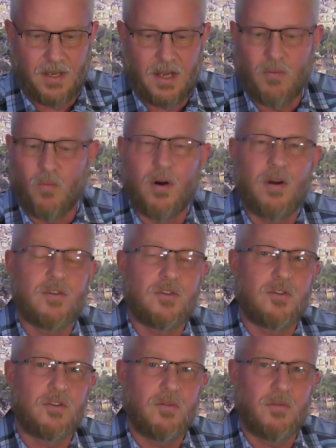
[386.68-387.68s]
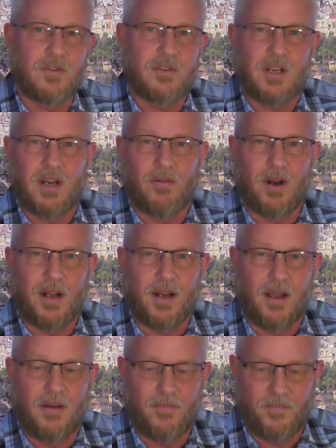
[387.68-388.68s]
And where is Yeshua sitting right
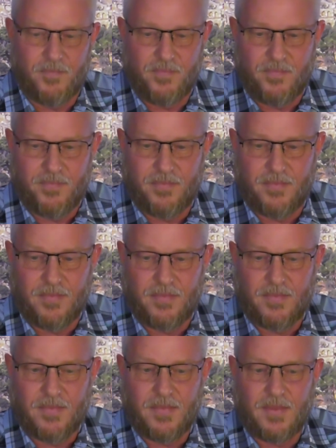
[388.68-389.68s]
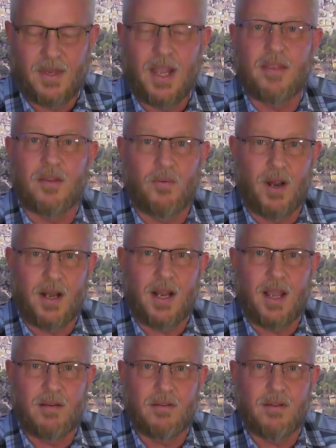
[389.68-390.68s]
now? At the right
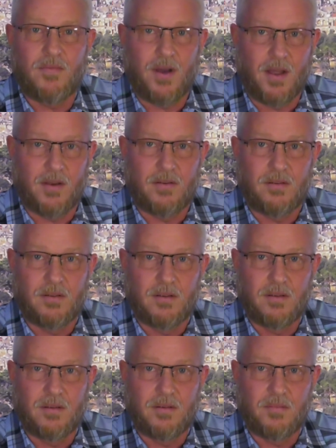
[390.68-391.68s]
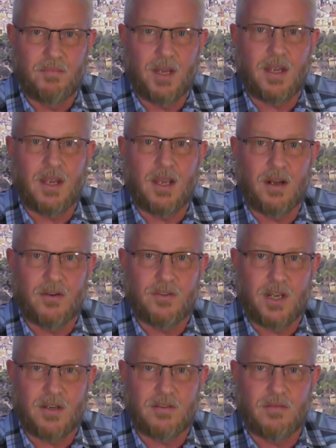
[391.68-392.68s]
hand of the Father, making
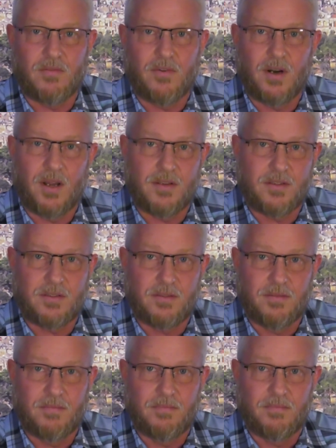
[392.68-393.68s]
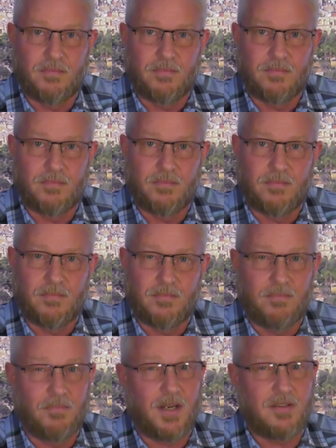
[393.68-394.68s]
intercession for us.
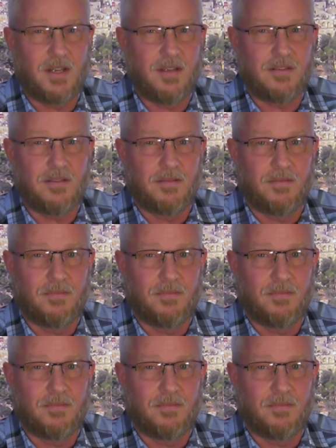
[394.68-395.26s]
Make sense?